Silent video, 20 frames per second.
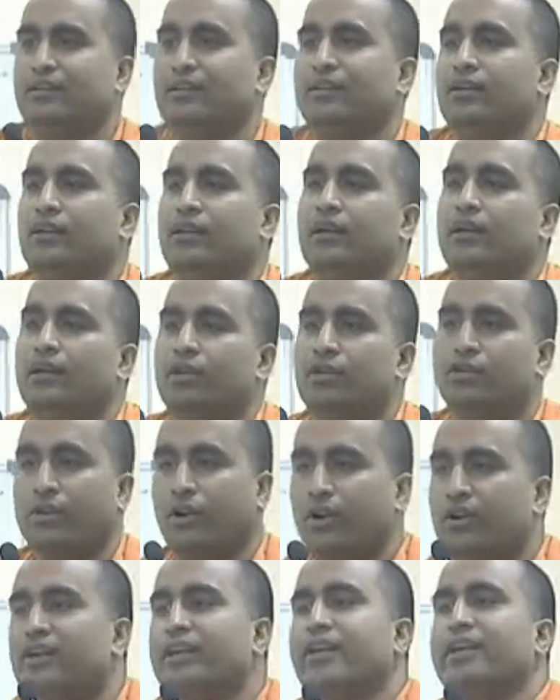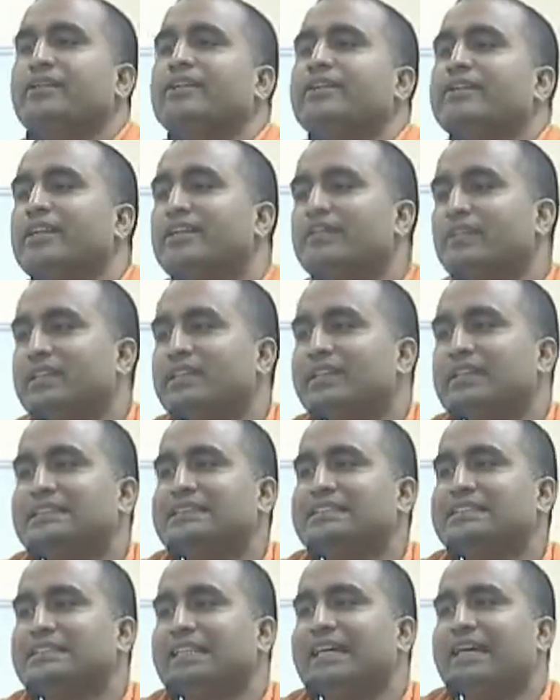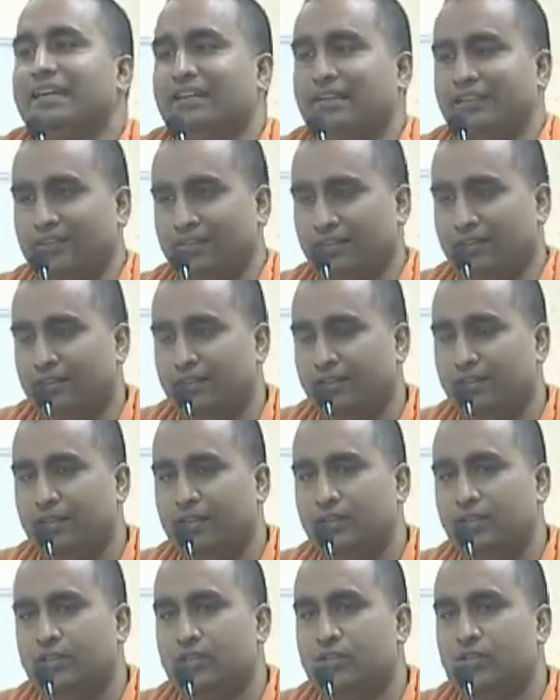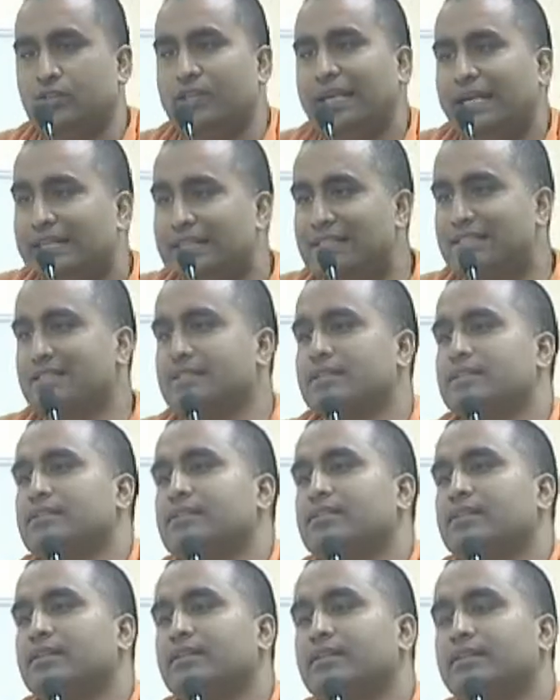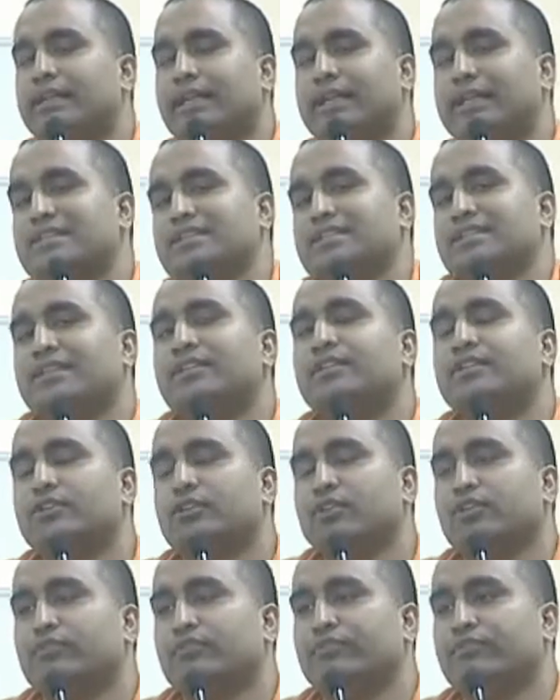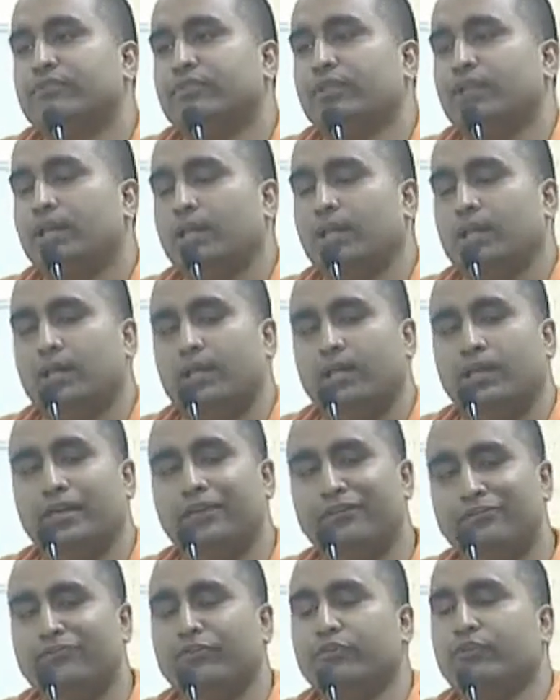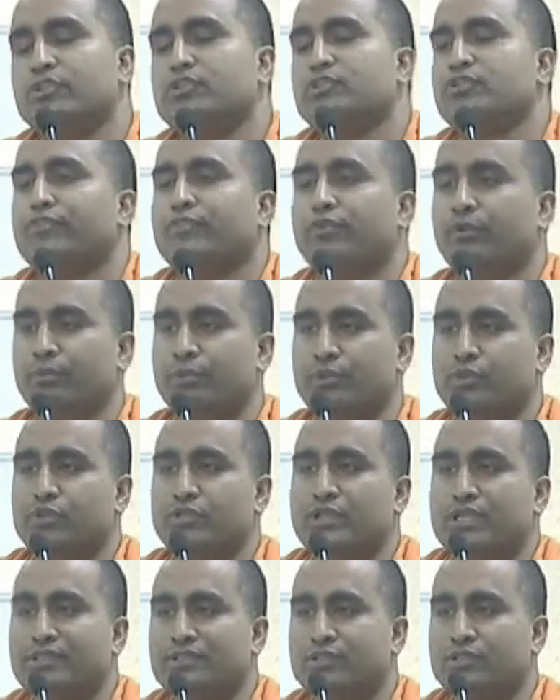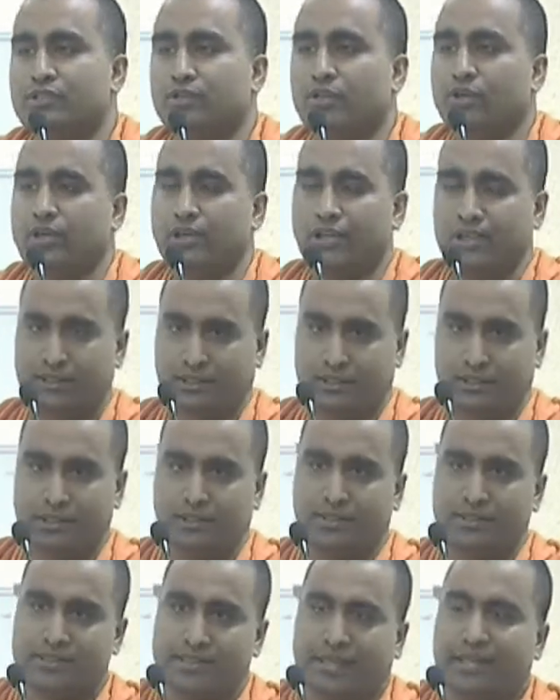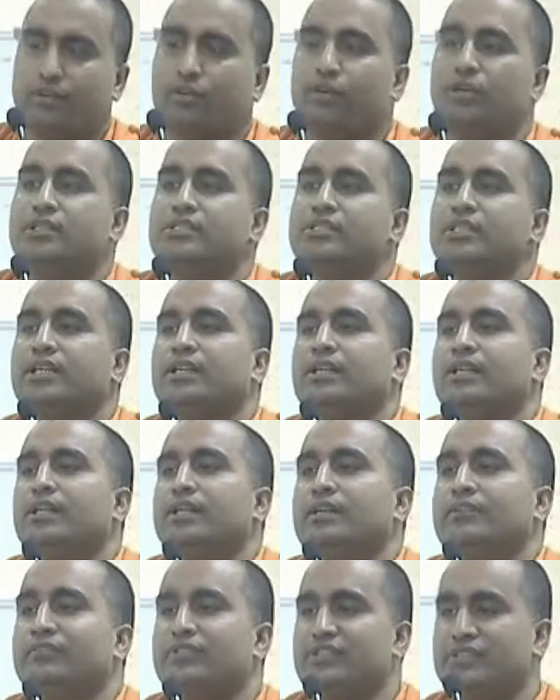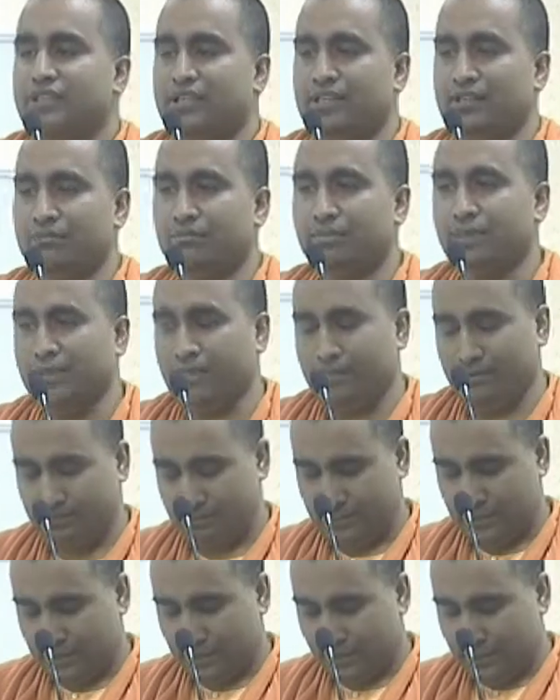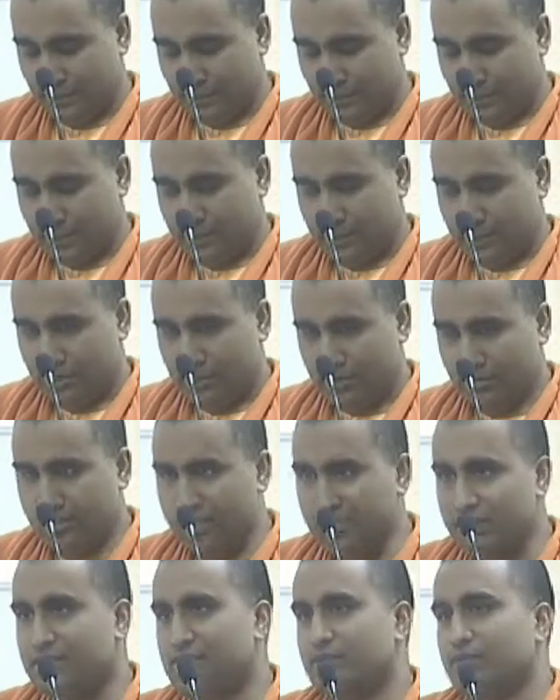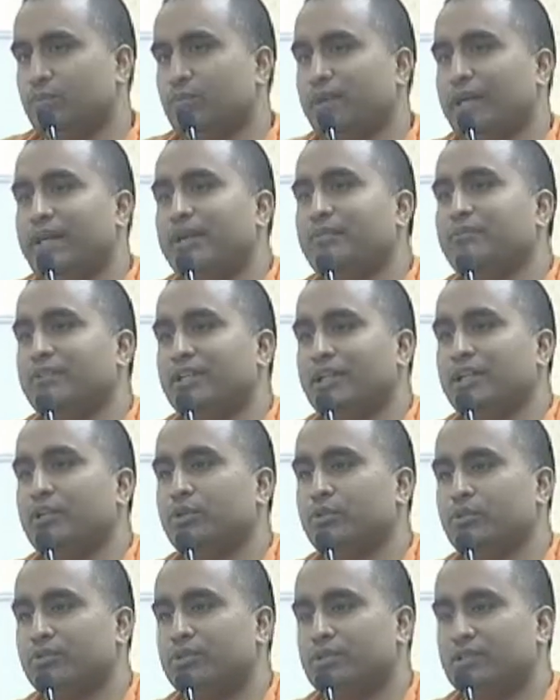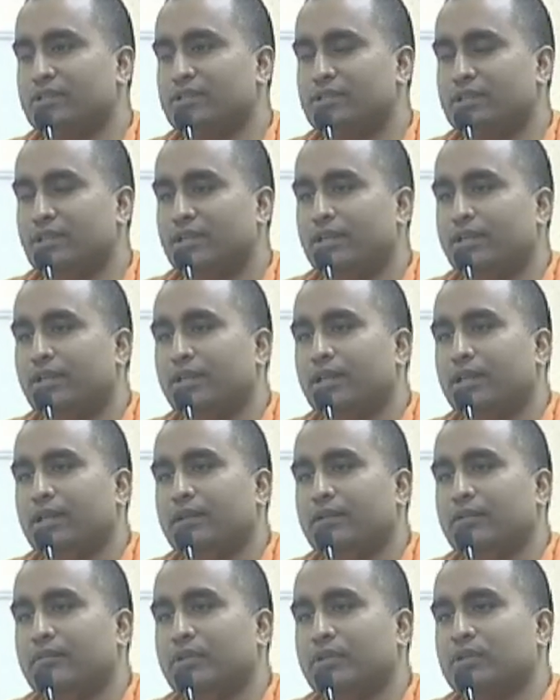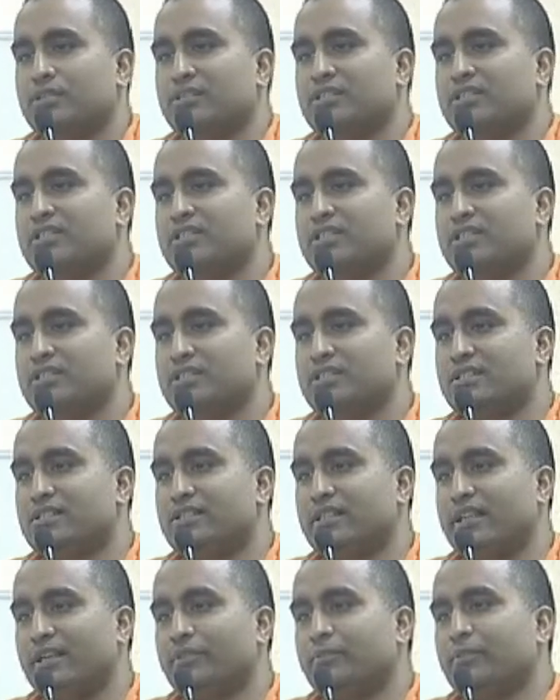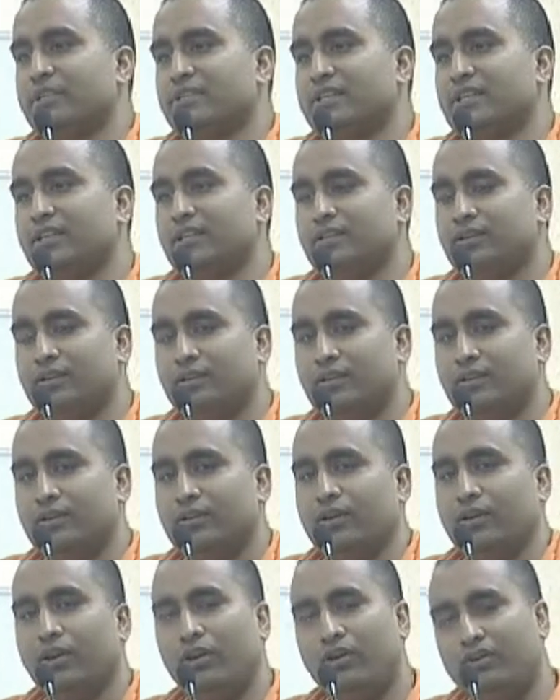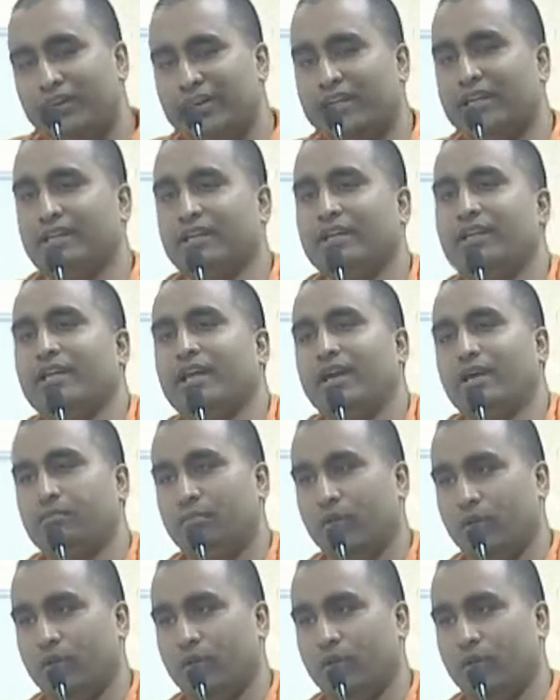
tolerated even that stare. So that is the extent of influence of homeostasis on our psychological and physical being. This, why I am telling you this, because this is there present already in our body,